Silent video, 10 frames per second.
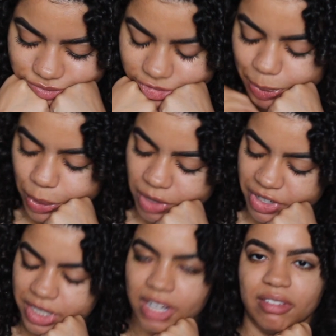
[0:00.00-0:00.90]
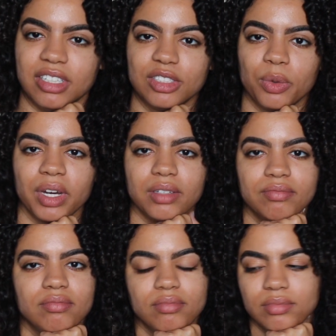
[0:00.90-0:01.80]
I'm wondering if I should give this away.
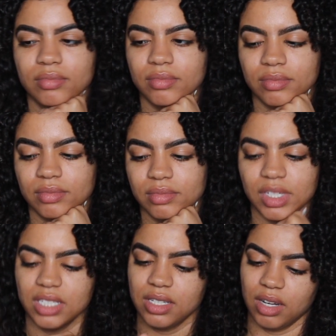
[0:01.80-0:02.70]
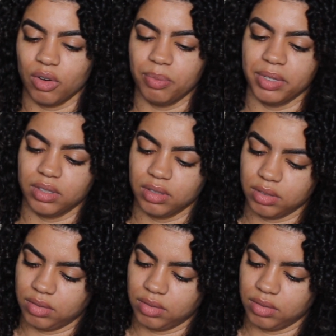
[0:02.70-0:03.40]
This is unopened.